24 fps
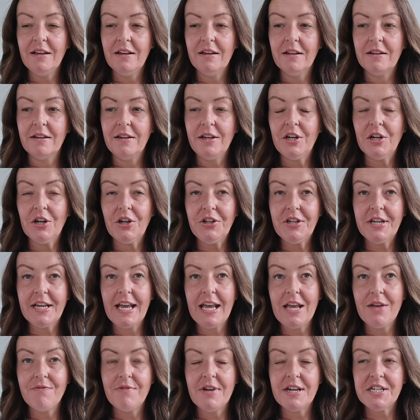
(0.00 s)
and you know, you're
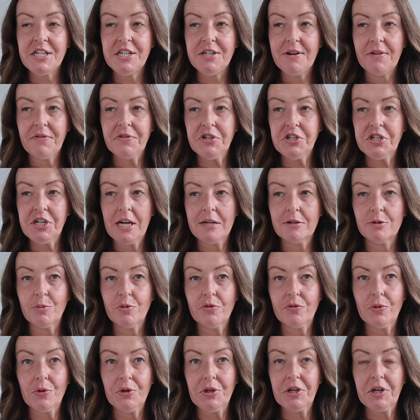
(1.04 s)
getting ready, you have your shower
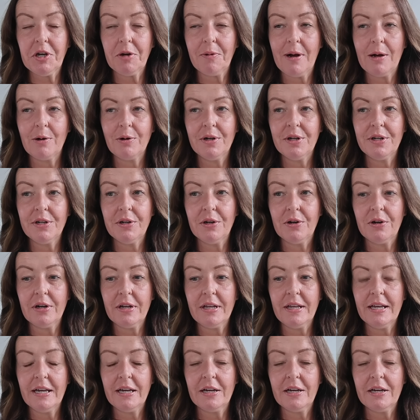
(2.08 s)
before you go out at night,